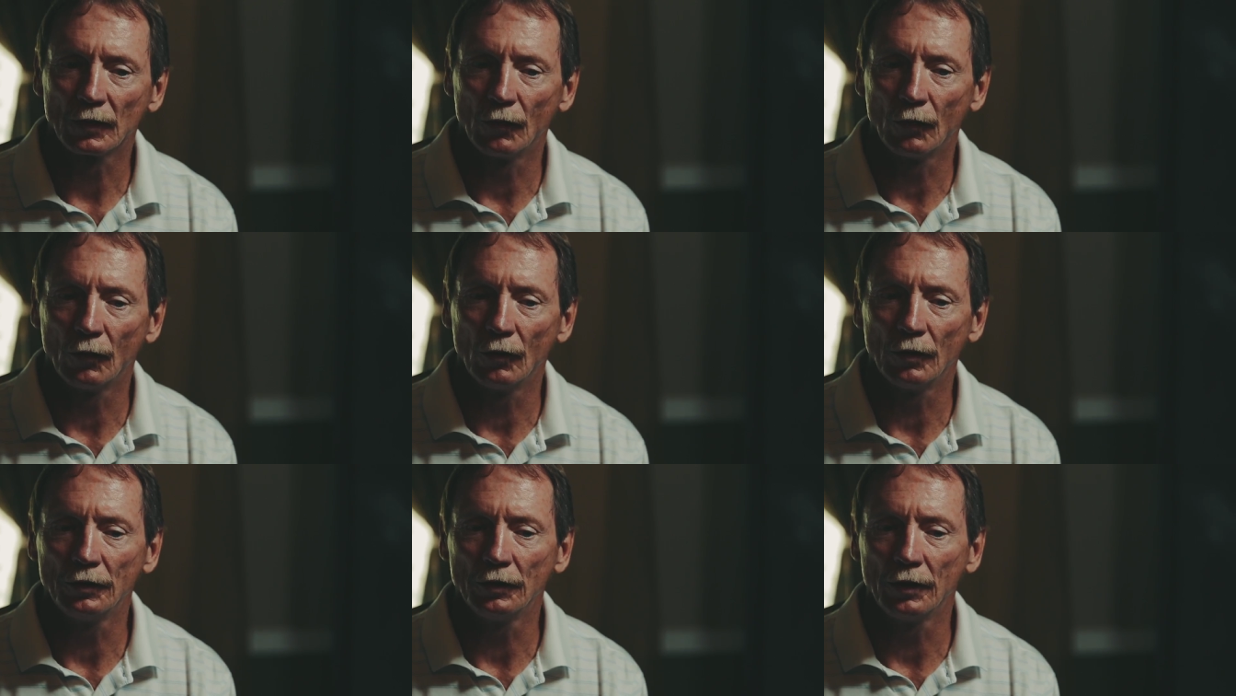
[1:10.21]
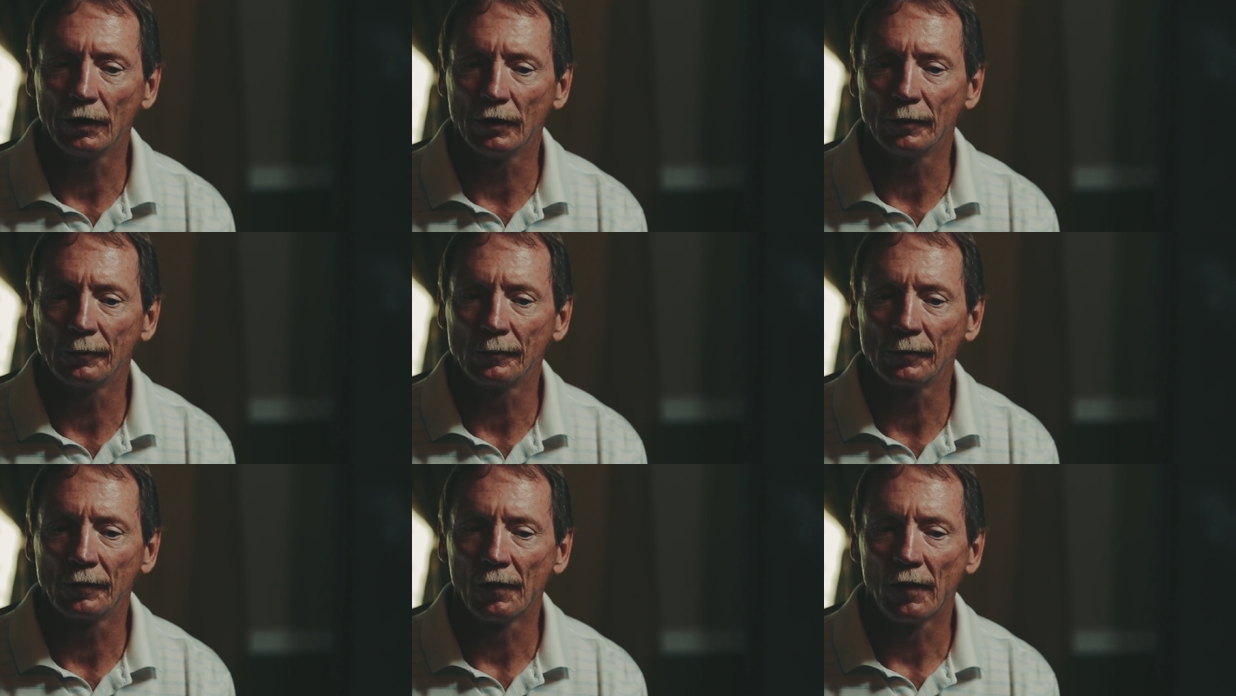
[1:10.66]
On
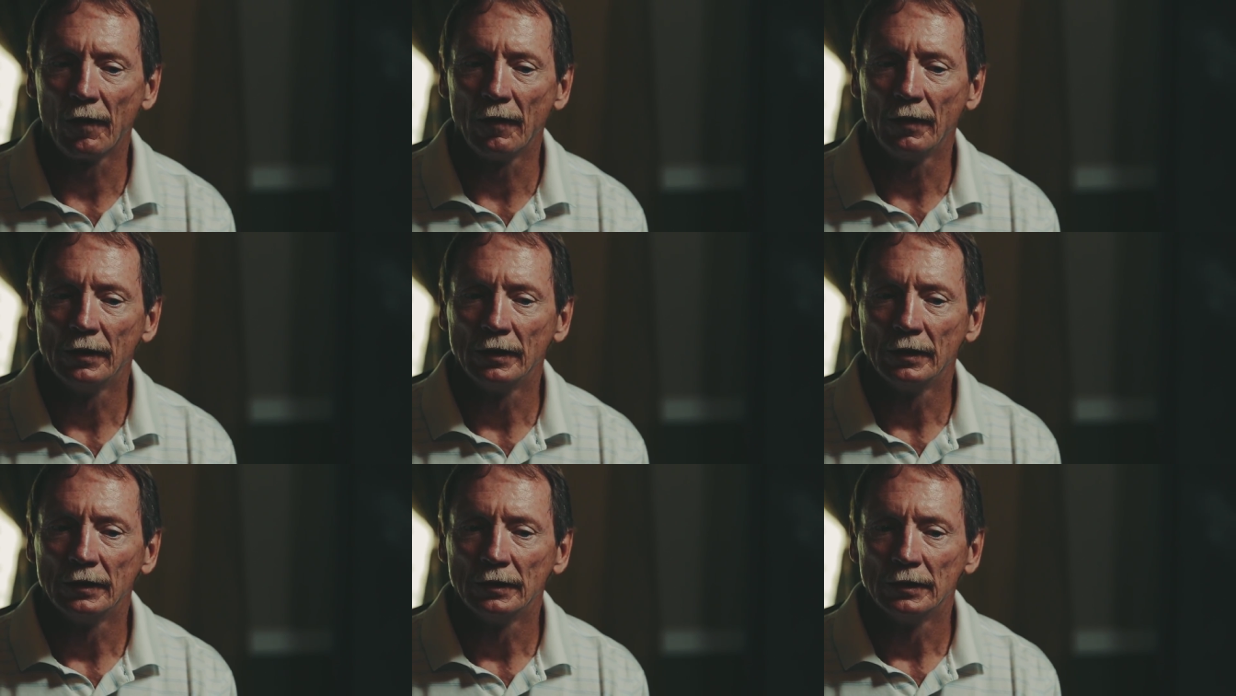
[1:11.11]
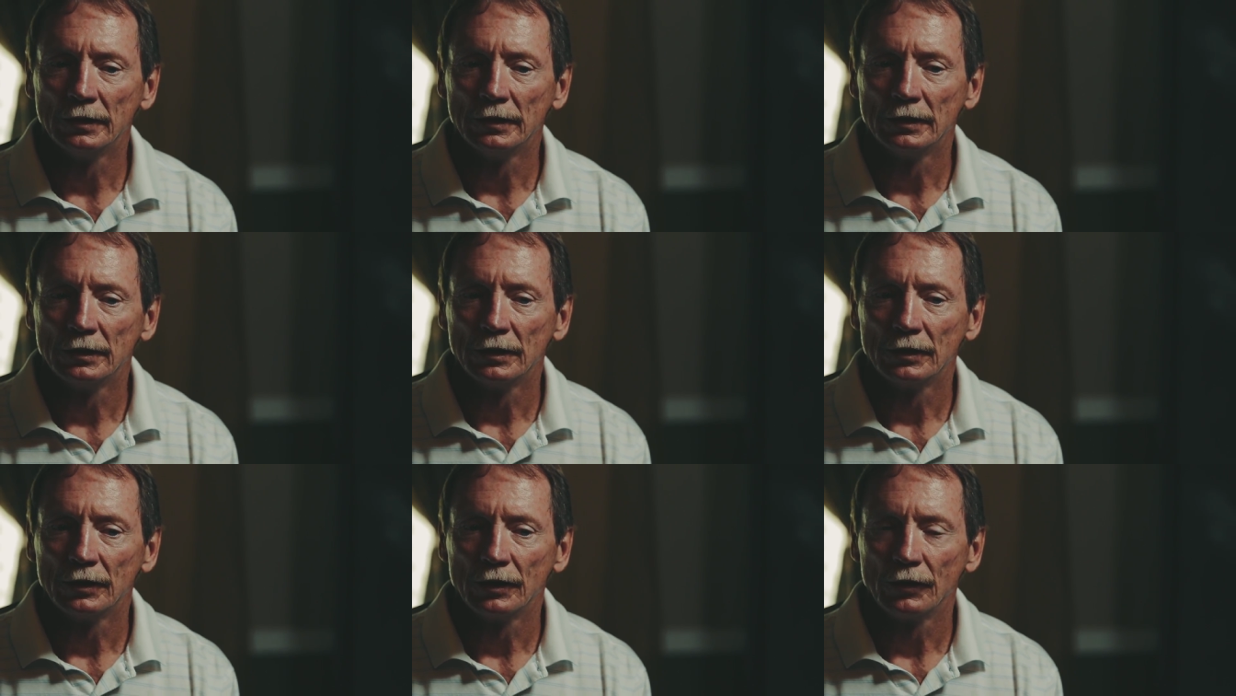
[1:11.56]
um,
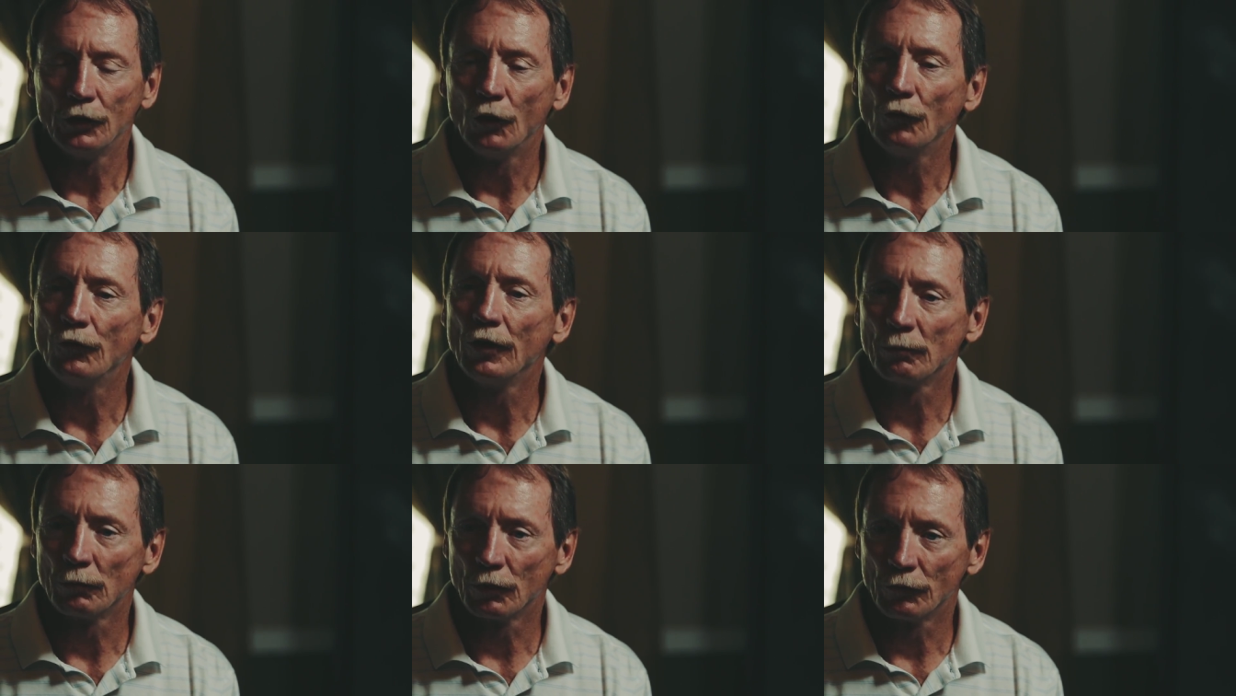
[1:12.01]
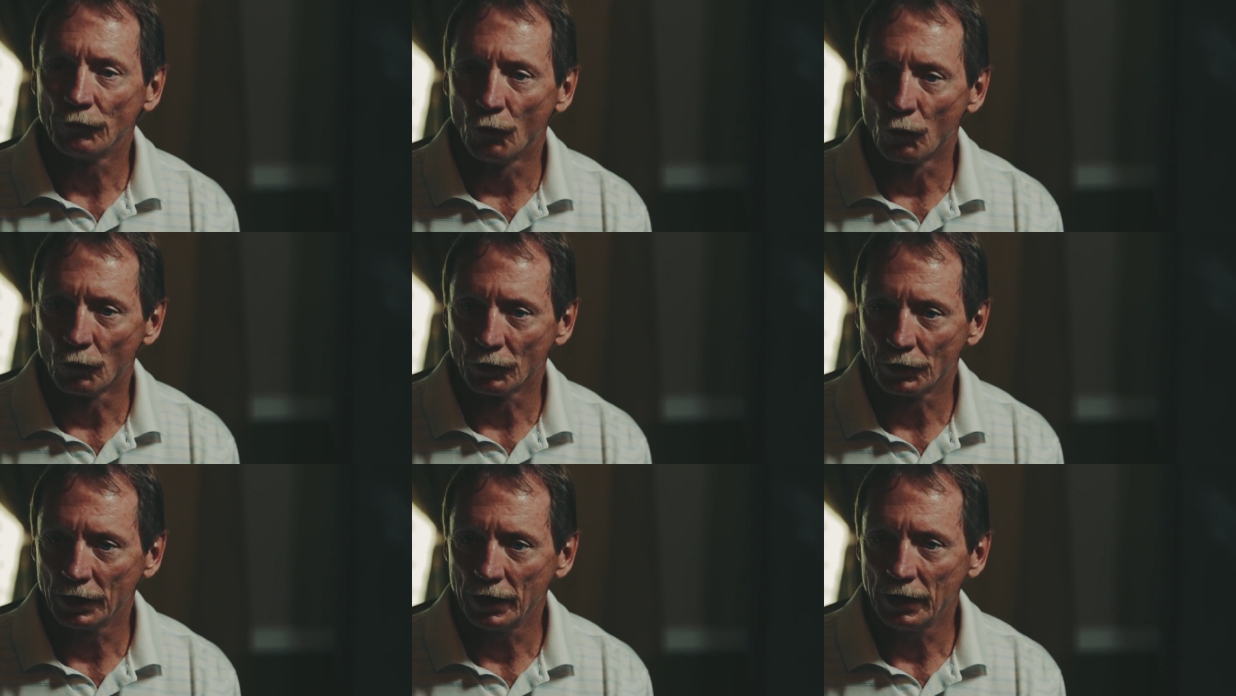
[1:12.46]
November the
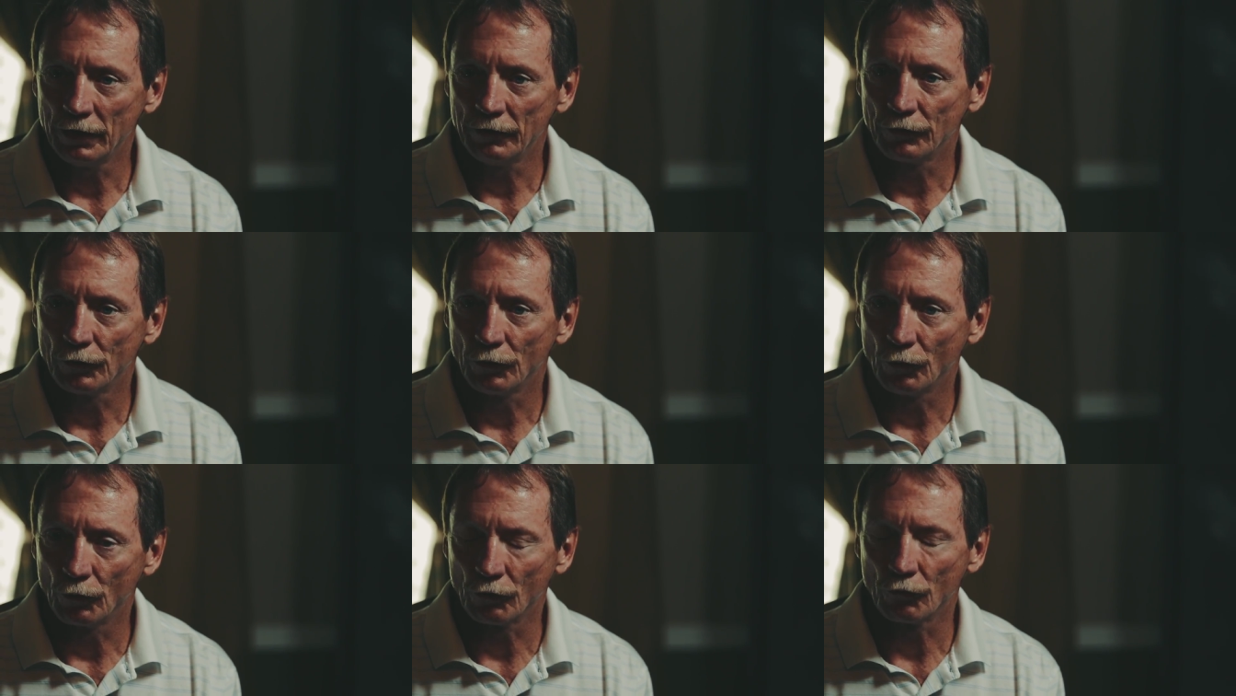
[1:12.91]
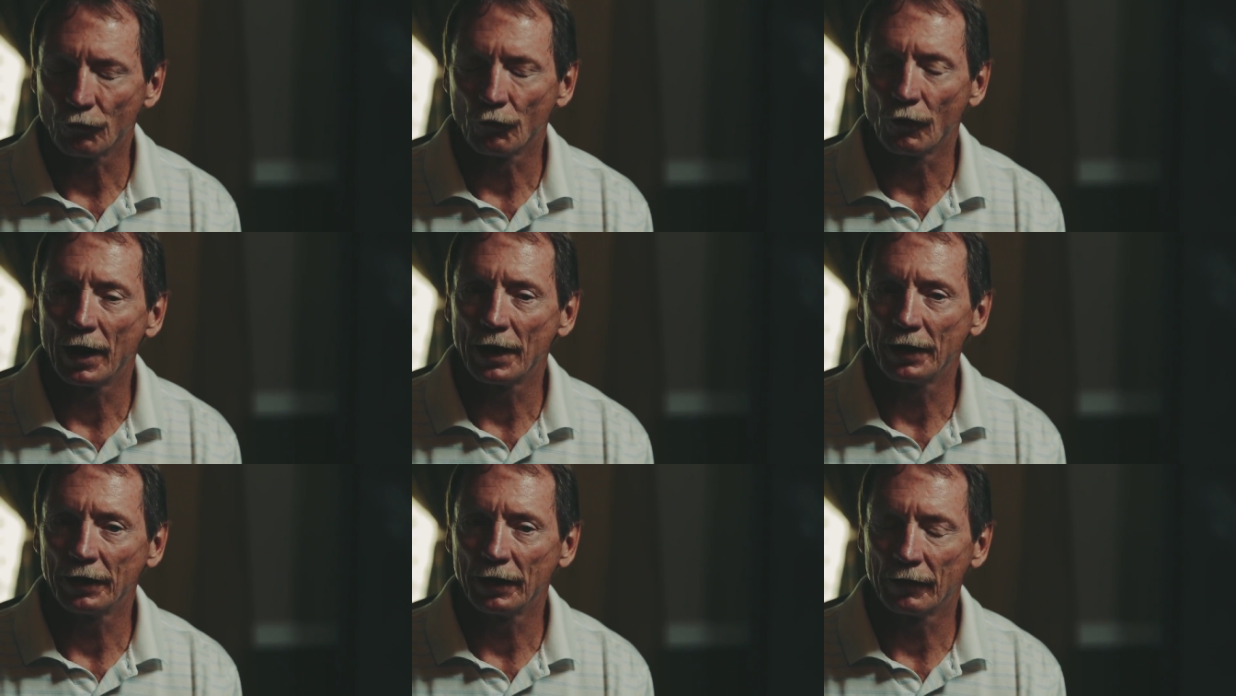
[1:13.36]
14th, on a
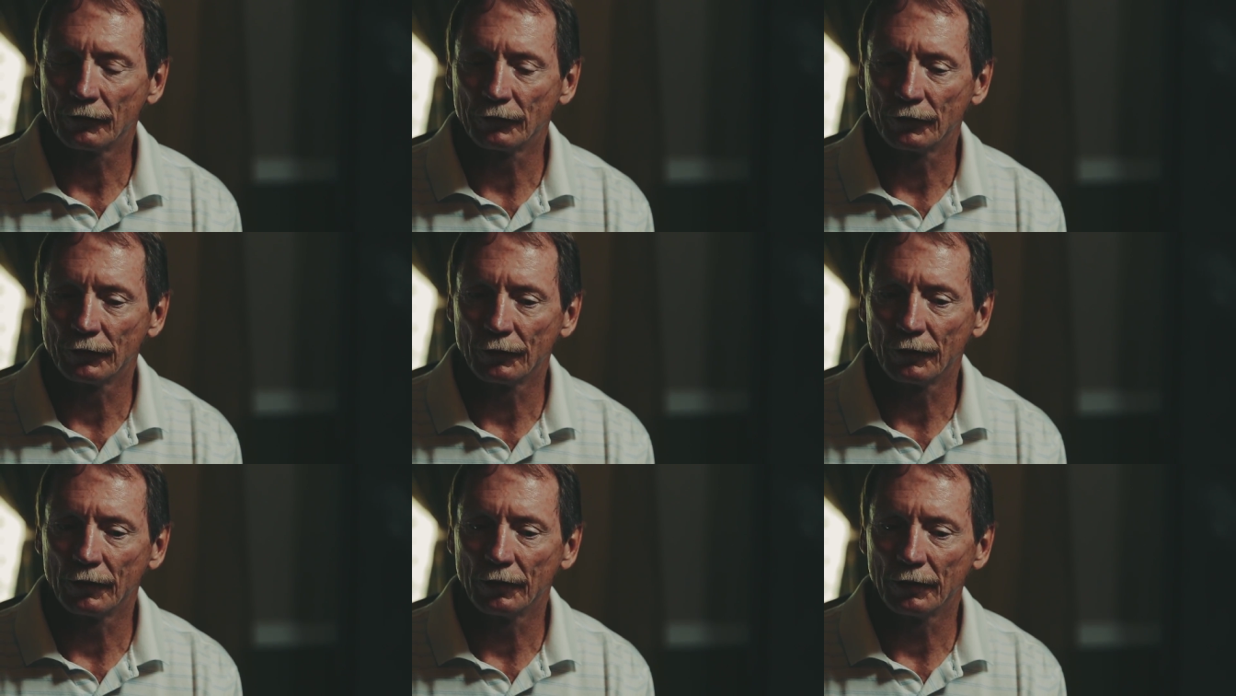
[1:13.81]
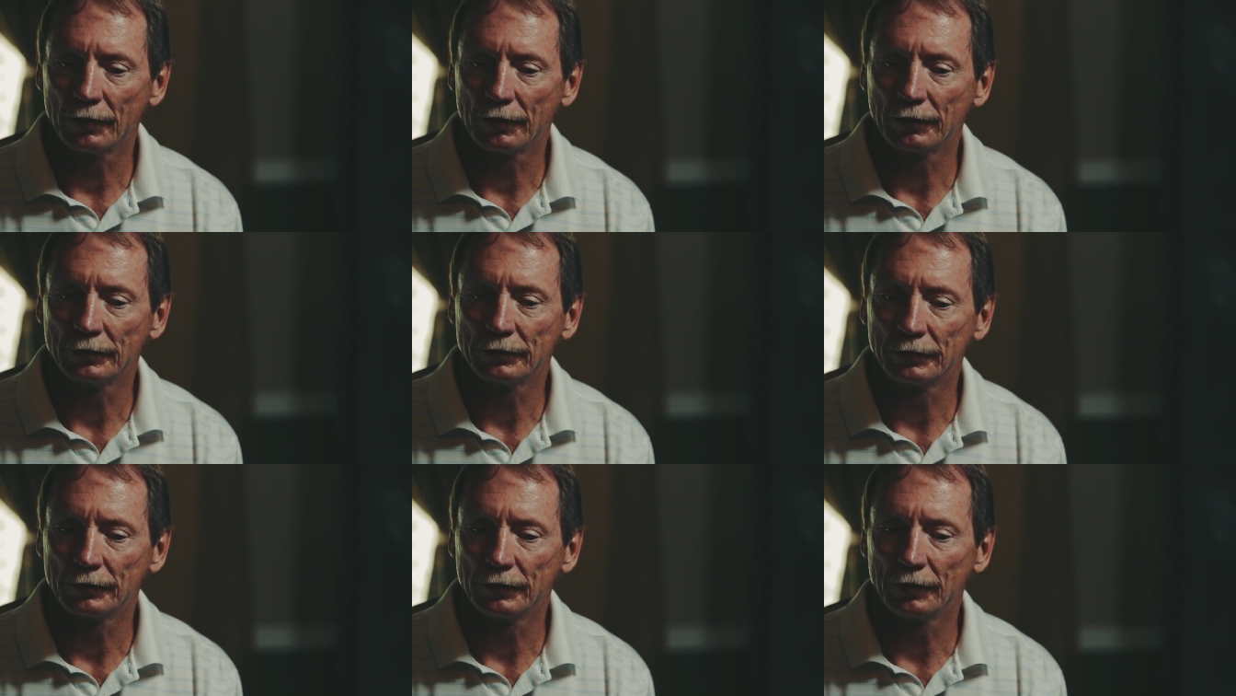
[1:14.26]
Friday after, uh,